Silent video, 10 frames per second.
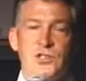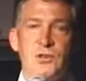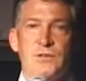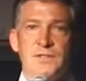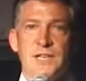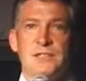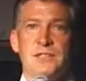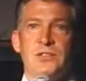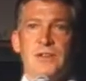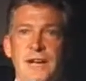issue of
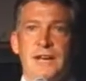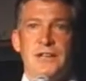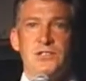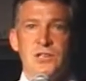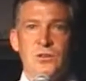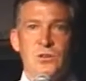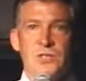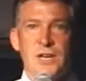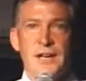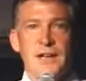Citizens United is
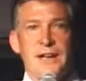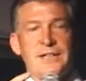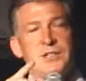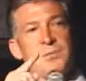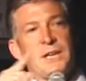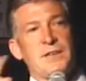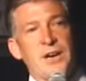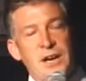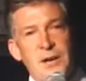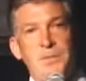huge. And I just want to
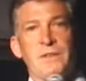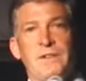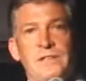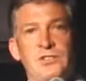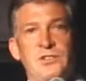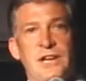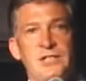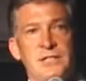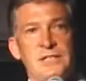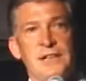give a couple of
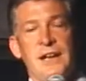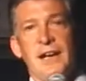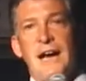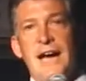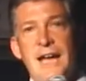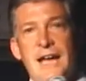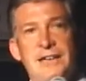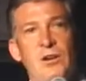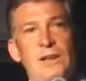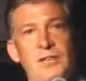illustrations.
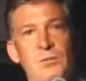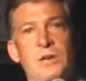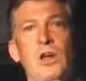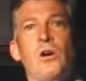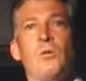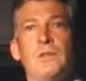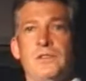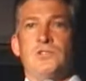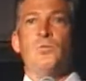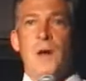I think we
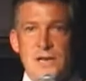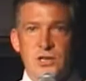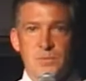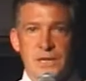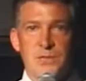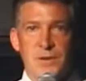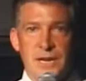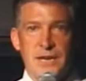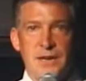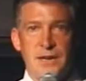know there's way too much
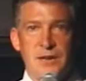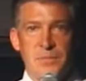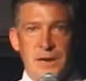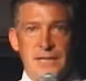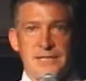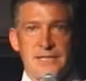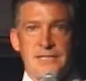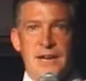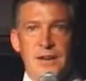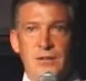money in
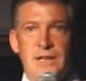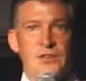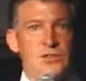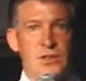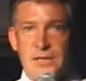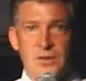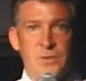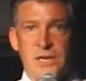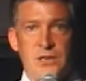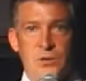politics now, and there's
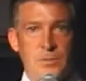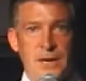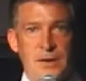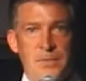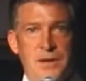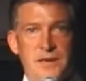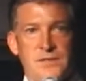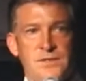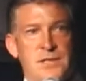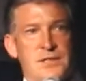nothing we can do about it
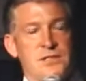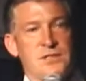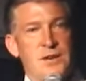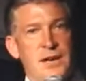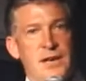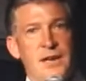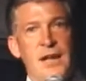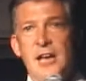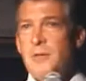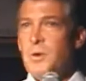because of Citizens
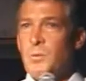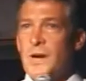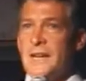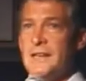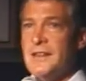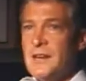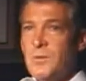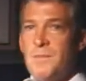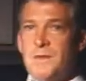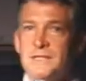United. But what I
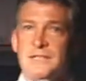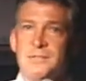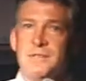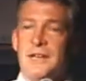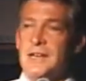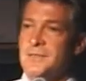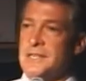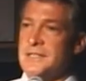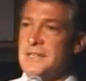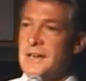think we miss
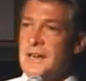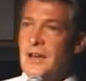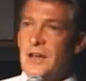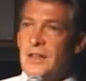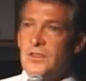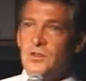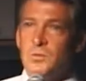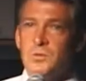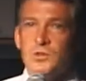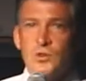sometimes is
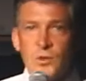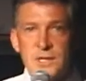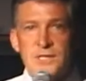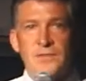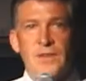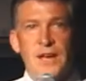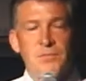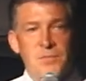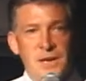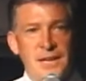the source of
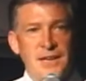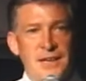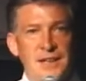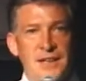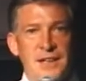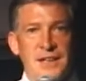that money